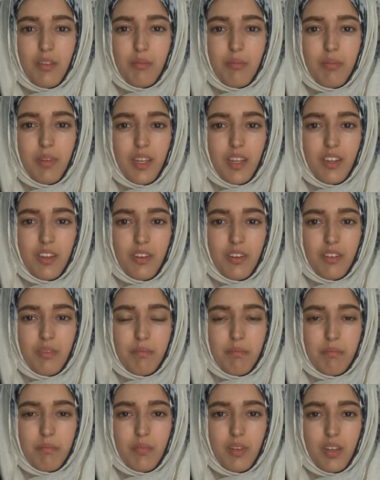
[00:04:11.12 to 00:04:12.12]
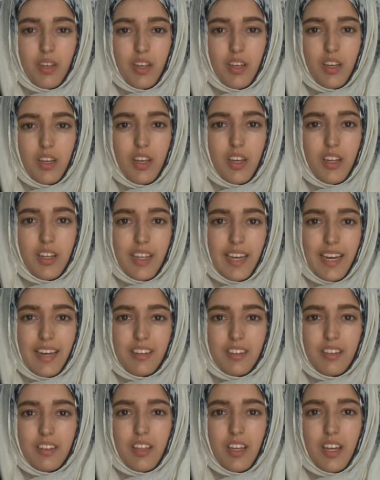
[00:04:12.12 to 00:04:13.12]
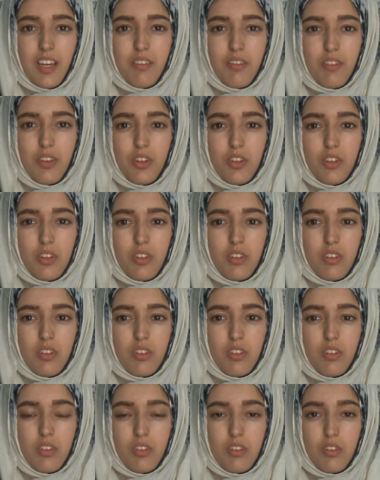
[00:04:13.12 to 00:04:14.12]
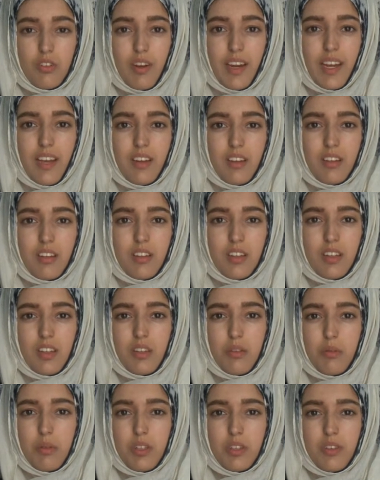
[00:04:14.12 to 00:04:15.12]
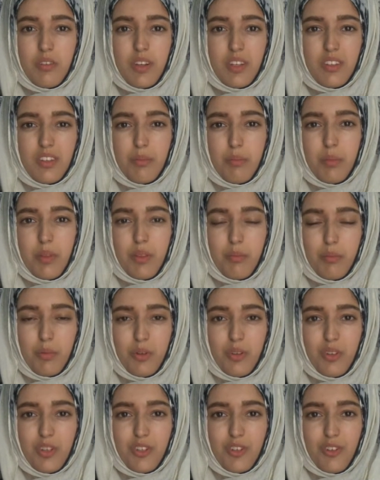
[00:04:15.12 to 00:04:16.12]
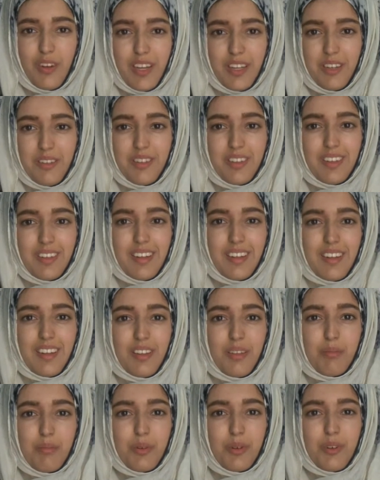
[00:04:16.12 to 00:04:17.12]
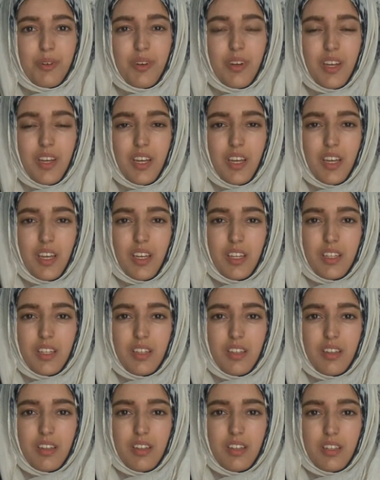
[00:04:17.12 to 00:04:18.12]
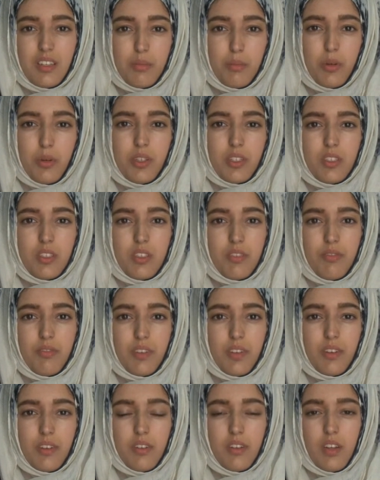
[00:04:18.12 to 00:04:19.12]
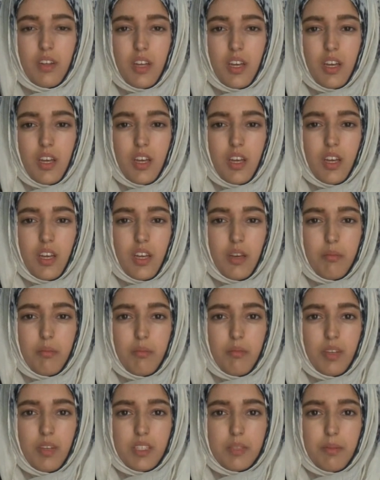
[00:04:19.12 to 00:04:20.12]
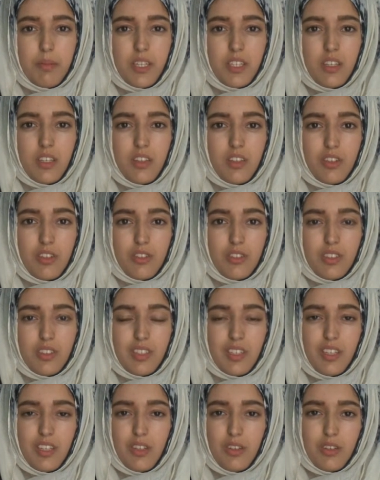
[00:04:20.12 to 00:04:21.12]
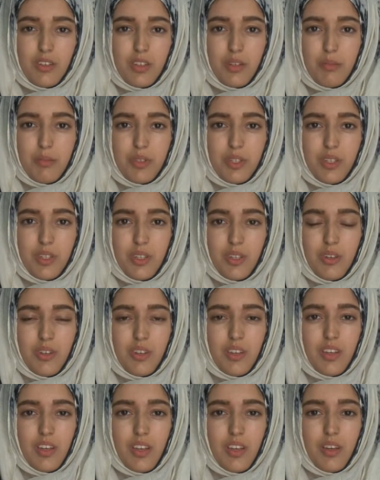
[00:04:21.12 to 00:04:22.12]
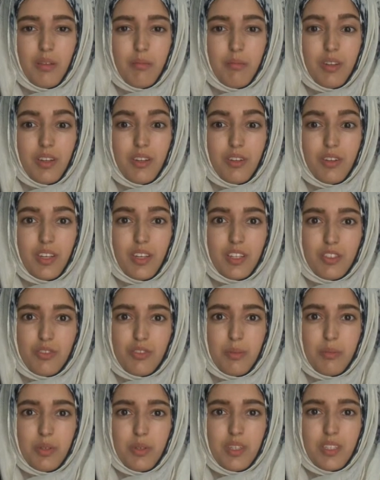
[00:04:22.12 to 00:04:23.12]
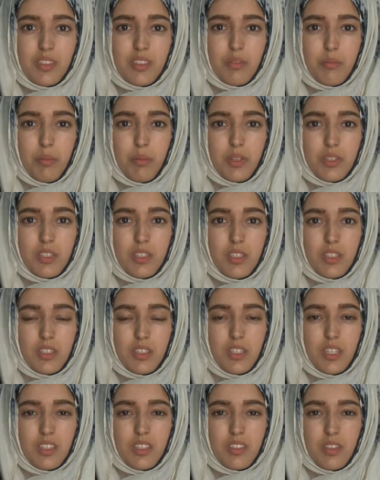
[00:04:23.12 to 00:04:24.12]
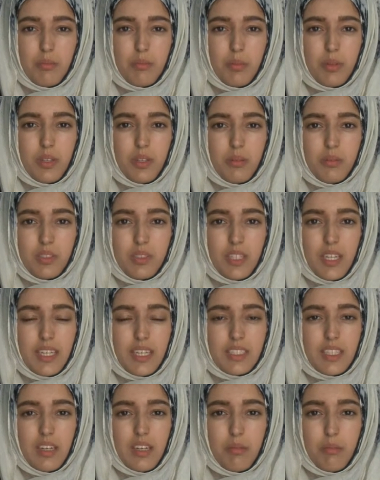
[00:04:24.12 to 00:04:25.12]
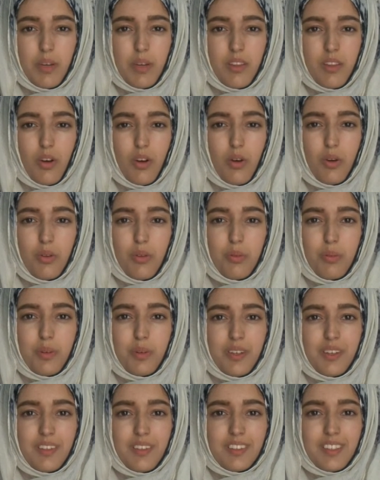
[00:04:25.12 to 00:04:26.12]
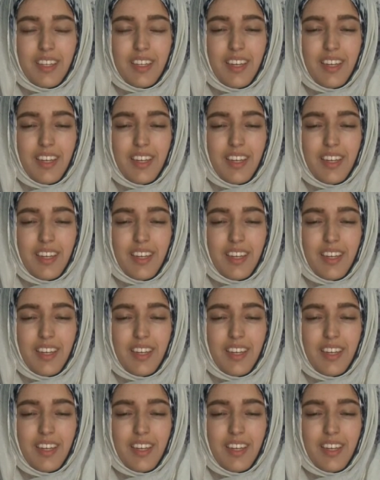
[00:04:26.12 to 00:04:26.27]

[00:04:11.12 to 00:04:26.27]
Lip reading: In your early adult life, you should try and understand the world around you, but the more you try to understand it, the more disappointed you feel, especially in the countries that you look up to. And looking at Srebrenica and Bosnia as an example, it was let down by the whole world.